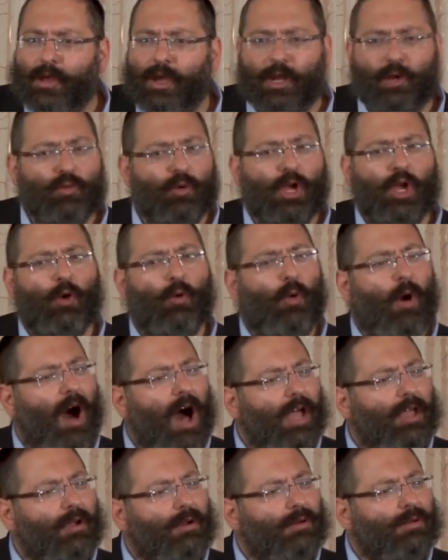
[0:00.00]
It
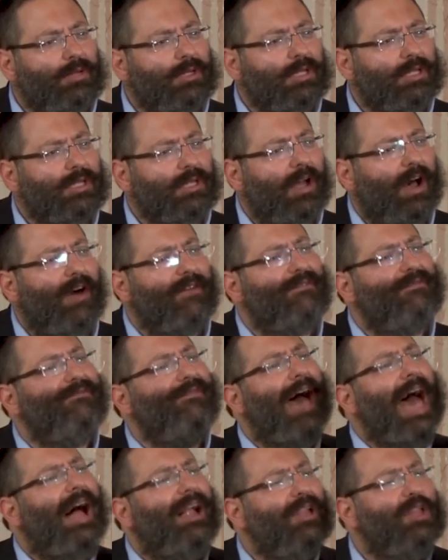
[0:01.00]
requires a
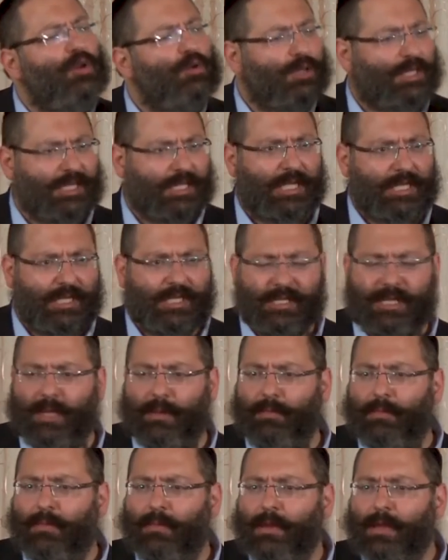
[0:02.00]
value
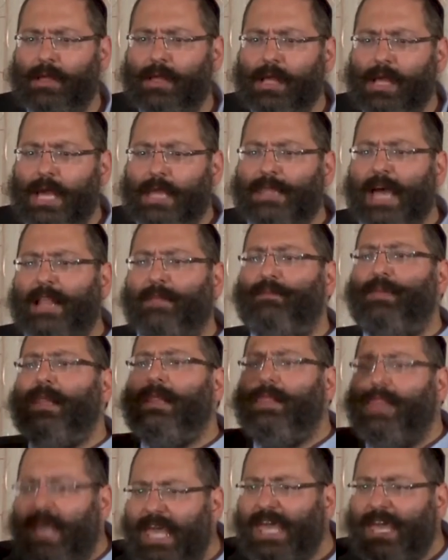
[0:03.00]
system that
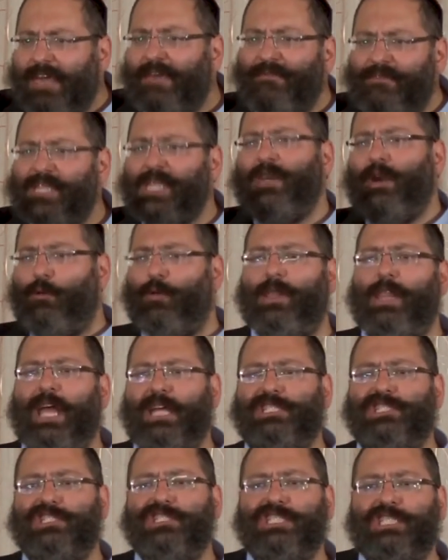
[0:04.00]
believes in a
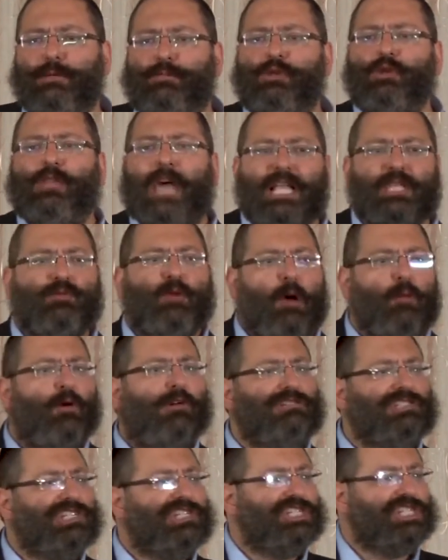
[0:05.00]
relationship. So that's why
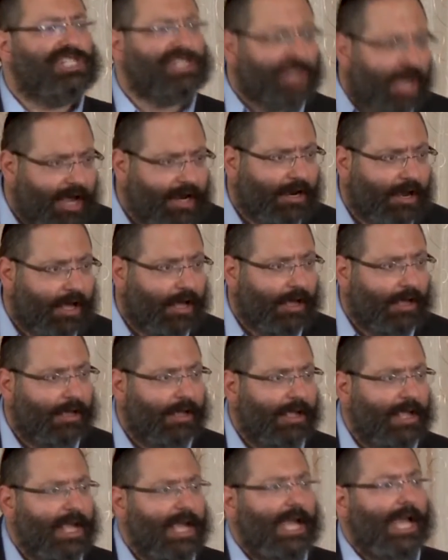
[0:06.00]
Rosh Hashanah,
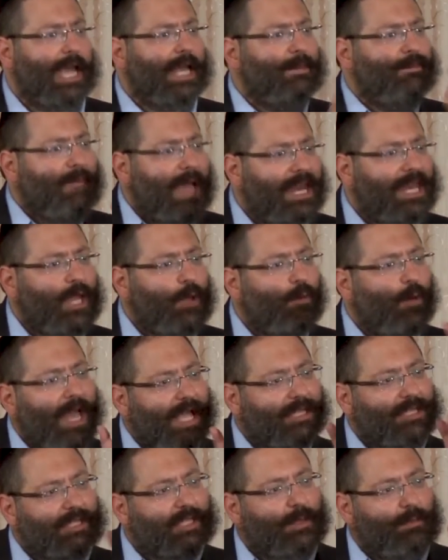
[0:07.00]
in many
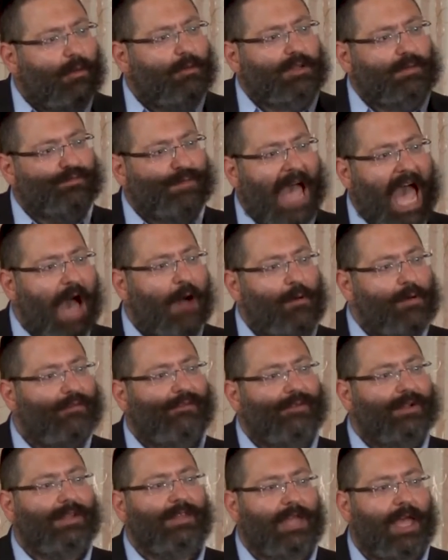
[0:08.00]
ways, is the most
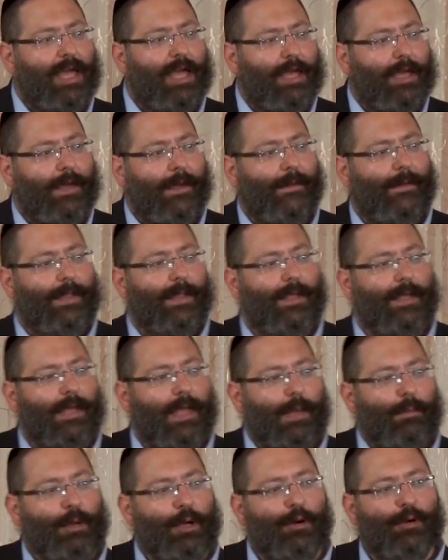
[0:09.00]
powerful day.
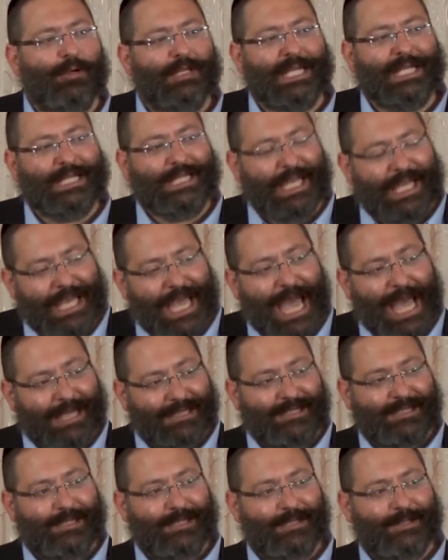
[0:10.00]
Because it's the
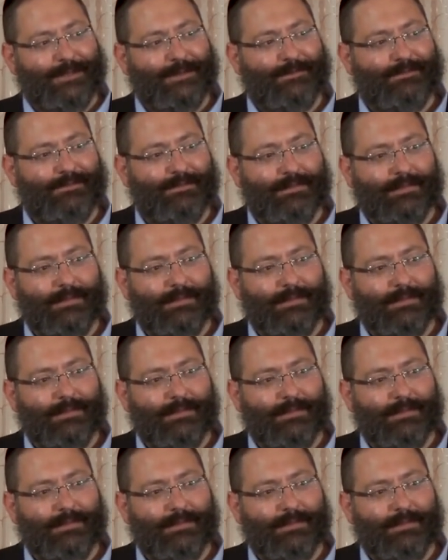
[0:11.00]
yes.